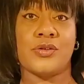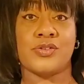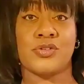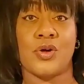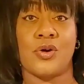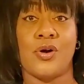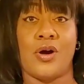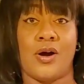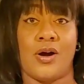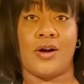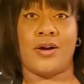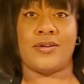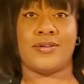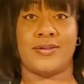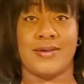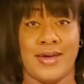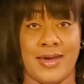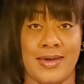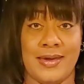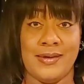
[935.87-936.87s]
So our
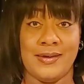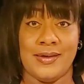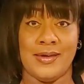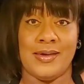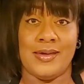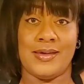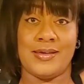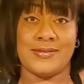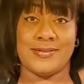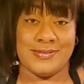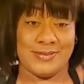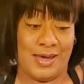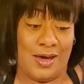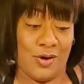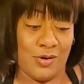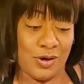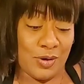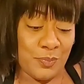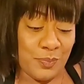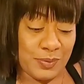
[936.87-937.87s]
cake is now
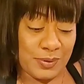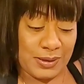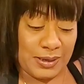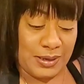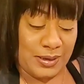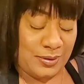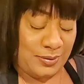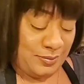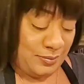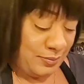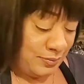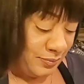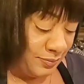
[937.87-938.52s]
complete.